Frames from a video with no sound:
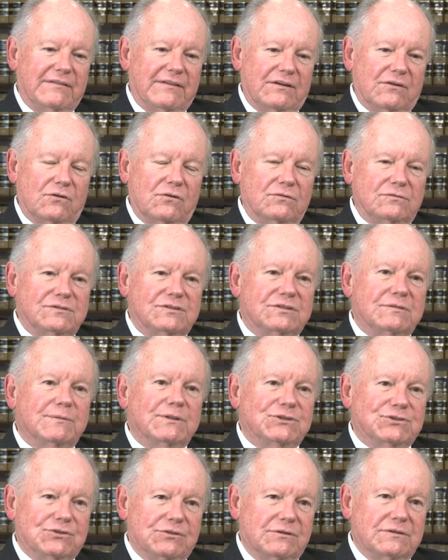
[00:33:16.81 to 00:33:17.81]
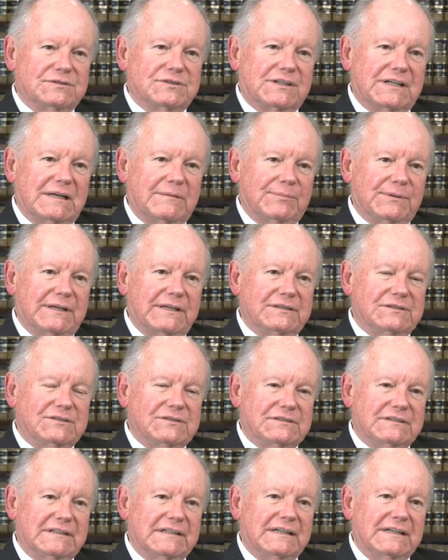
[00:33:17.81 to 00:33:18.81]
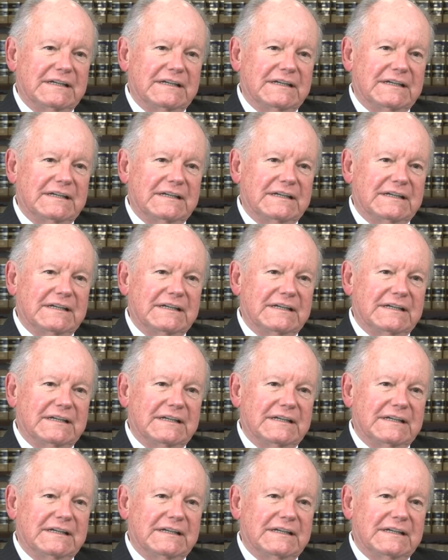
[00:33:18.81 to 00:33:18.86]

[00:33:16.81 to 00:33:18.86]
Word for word: that owns some insurance companies,